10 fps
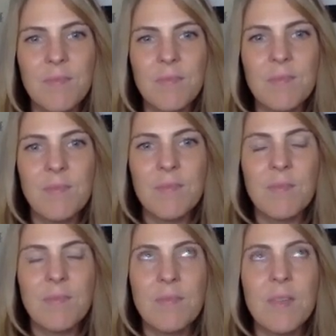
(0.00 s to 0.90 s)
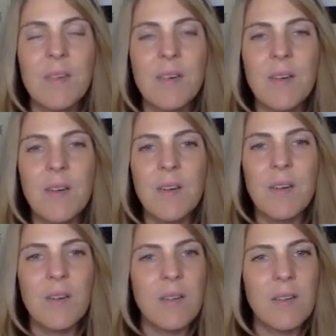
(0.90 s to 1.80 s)

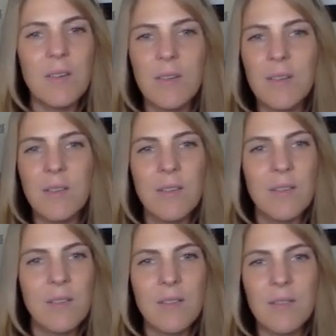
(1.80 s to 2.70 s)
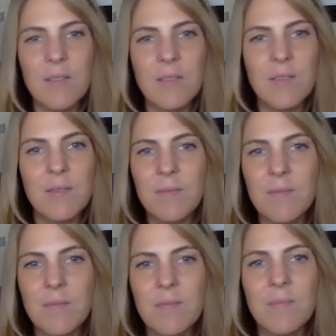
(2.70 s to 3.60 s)

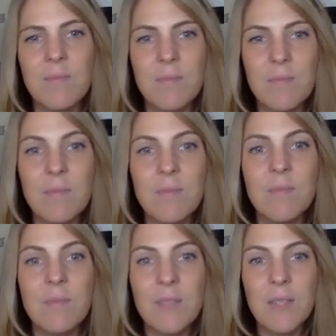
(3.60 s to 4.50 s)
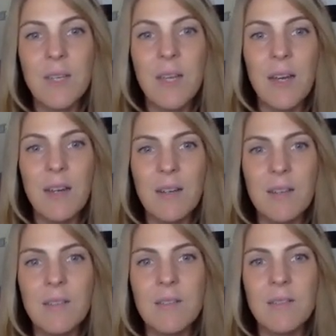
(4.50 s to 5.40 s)

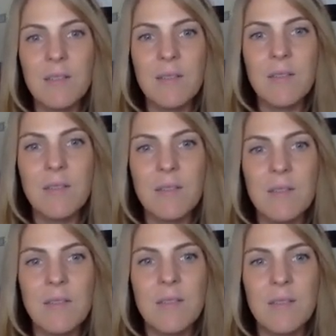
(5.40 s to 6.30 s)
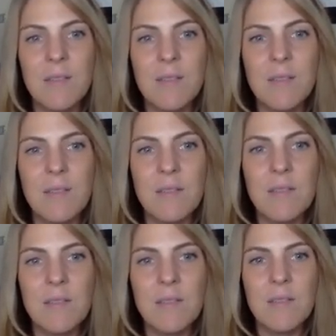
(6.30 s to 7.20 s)

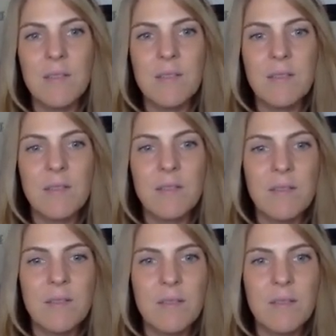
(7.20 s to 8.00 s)
(not speaking)